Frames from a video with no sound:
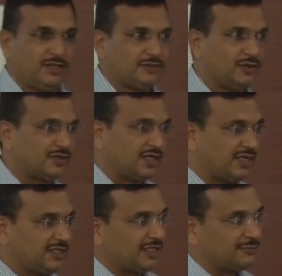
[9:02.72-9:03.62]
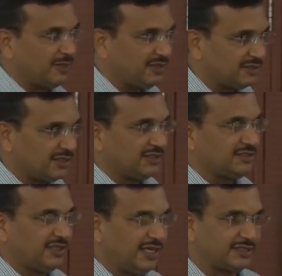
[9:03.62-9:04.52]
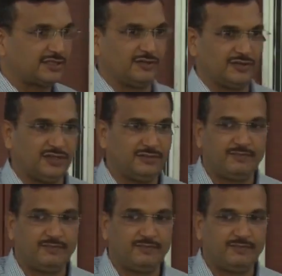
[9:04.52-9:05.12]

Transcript: So current expenditure is 8,000,